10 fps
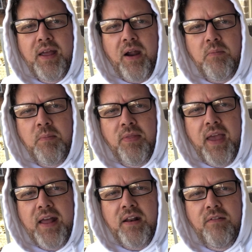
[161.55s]
I remember they
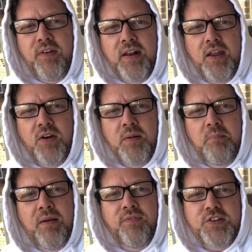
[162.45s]
had an event here in
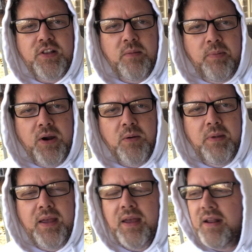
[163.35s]
Memphis at the
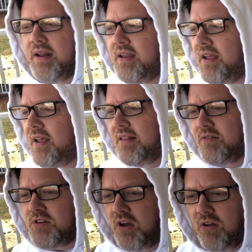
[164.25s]
Pyramid, and there
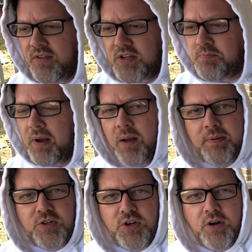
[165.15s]
was all this pomp
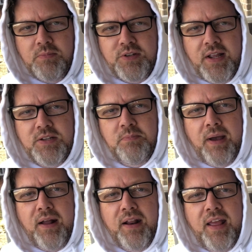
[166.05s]
and circumstance about it,